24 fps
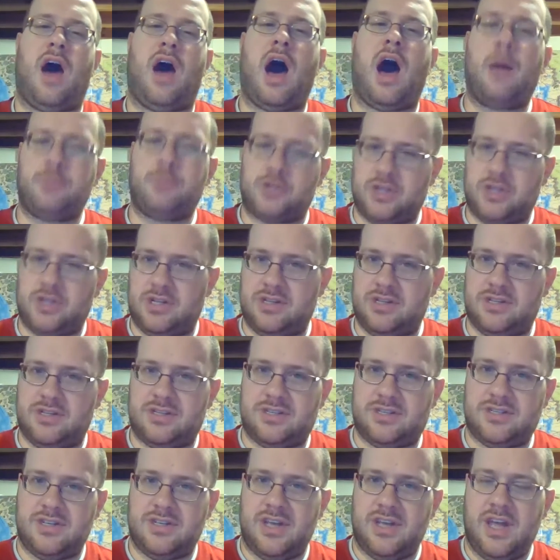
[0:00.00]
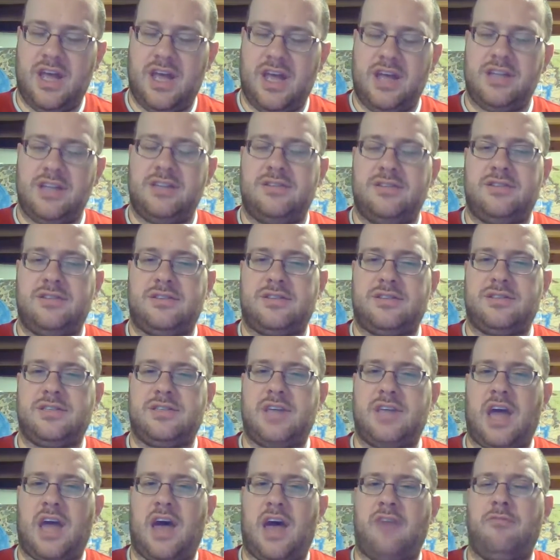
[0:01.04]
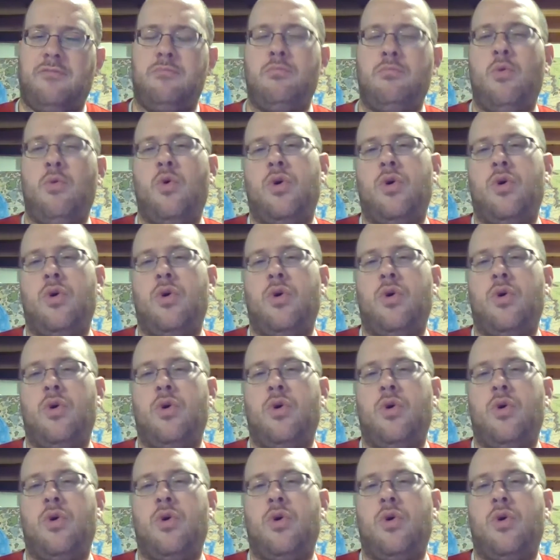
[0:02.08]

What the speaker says: options to have a